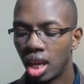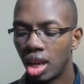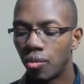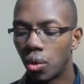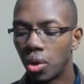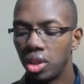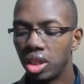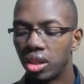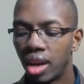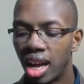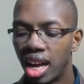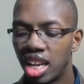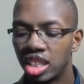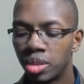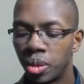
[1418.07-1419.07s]
If one
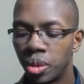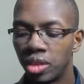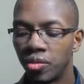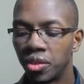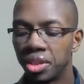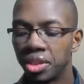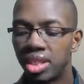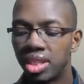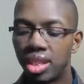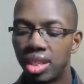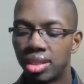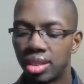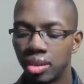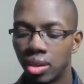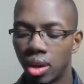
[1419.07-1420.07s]
grasps and
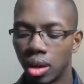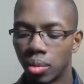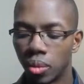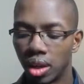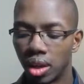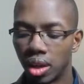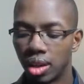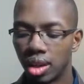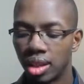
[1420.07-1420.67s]
forsakes the Dharma,